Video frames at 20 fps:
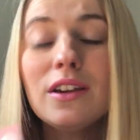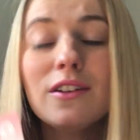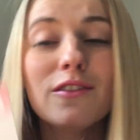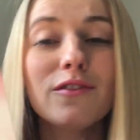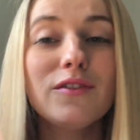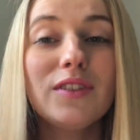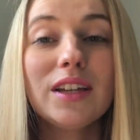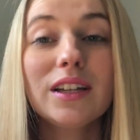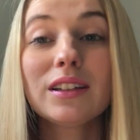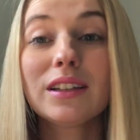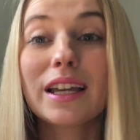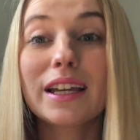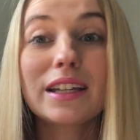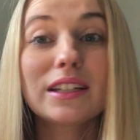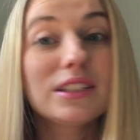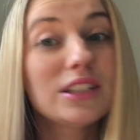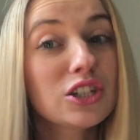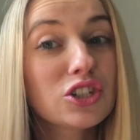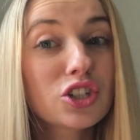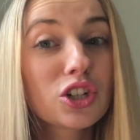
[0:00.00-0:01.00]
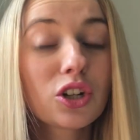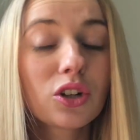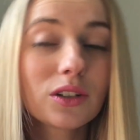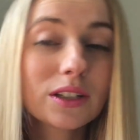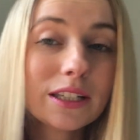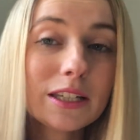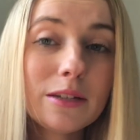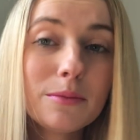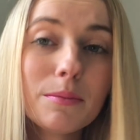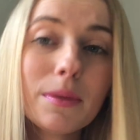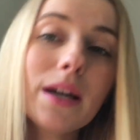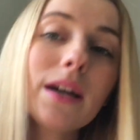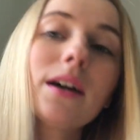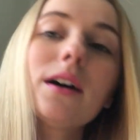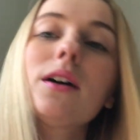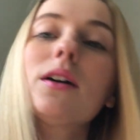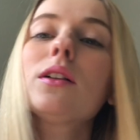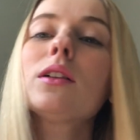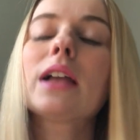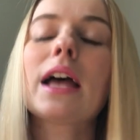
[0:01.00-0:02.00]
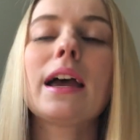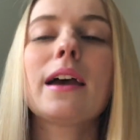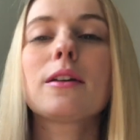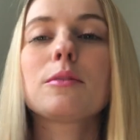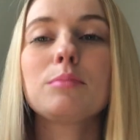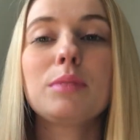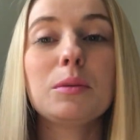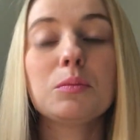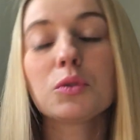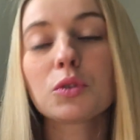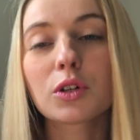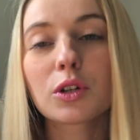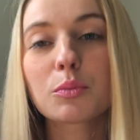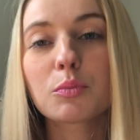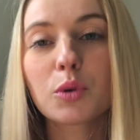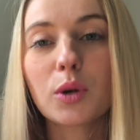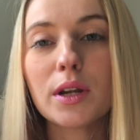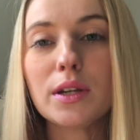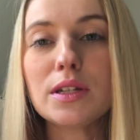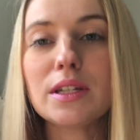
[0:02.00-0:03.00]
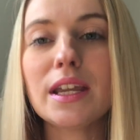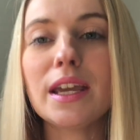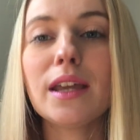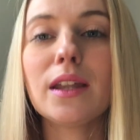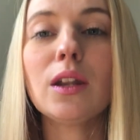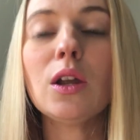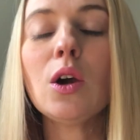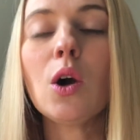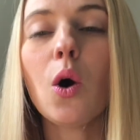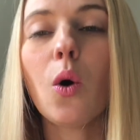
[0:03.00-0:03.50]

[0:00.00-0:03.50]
via like a digital email, and people could print it,